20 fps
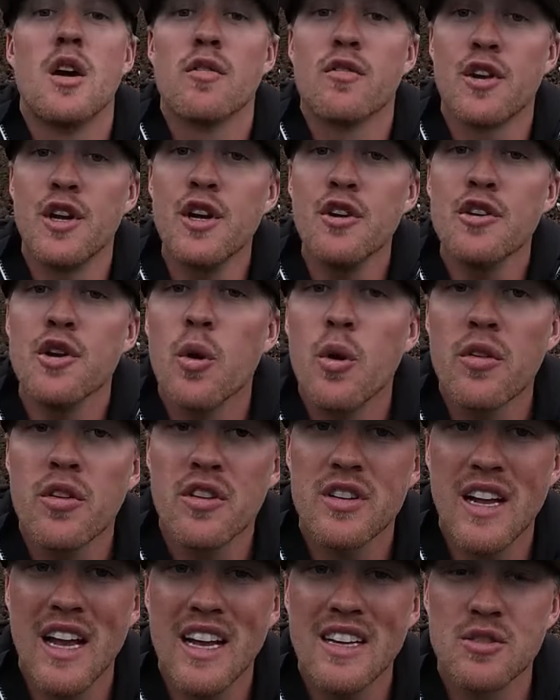For your
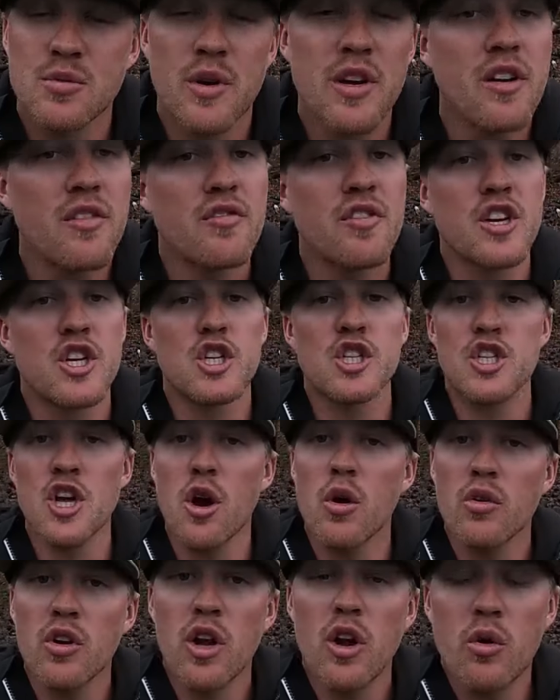northern guys where your fish
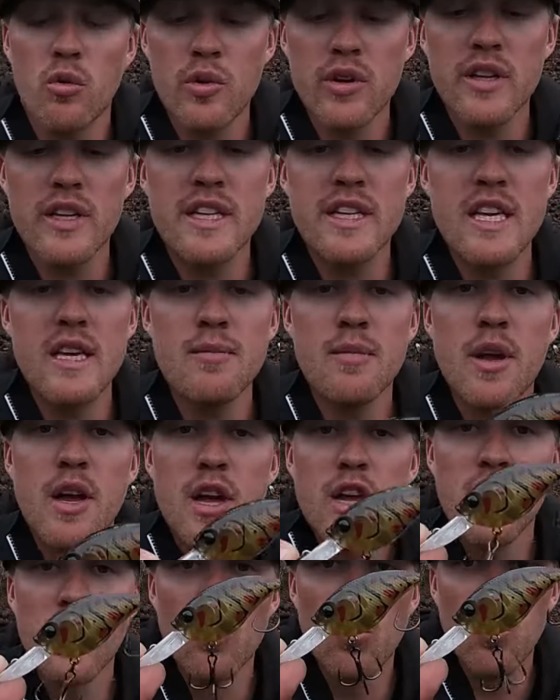don't go really deep,
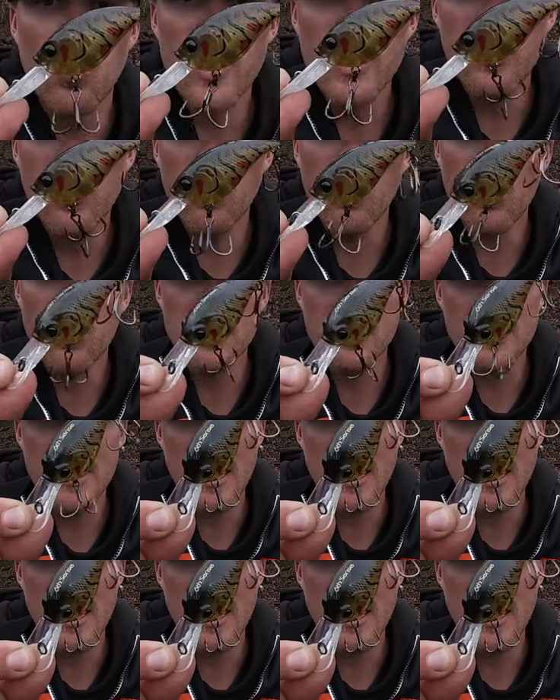your wiggle wart